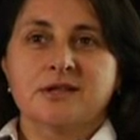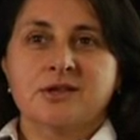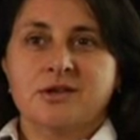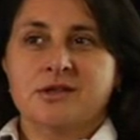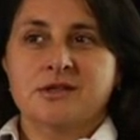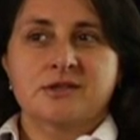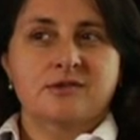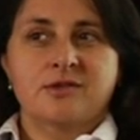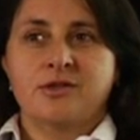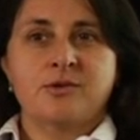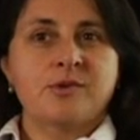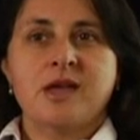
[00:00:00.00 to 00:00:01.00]
there's
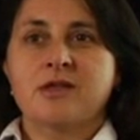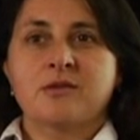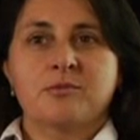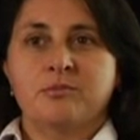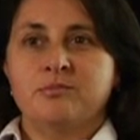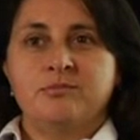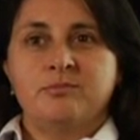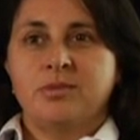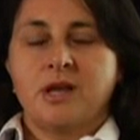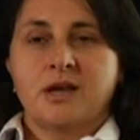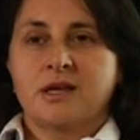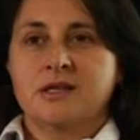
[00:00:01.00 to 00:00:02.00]
three other
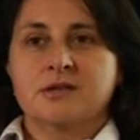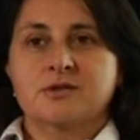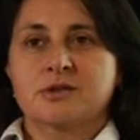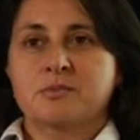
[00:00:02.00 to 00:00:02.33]
plugins or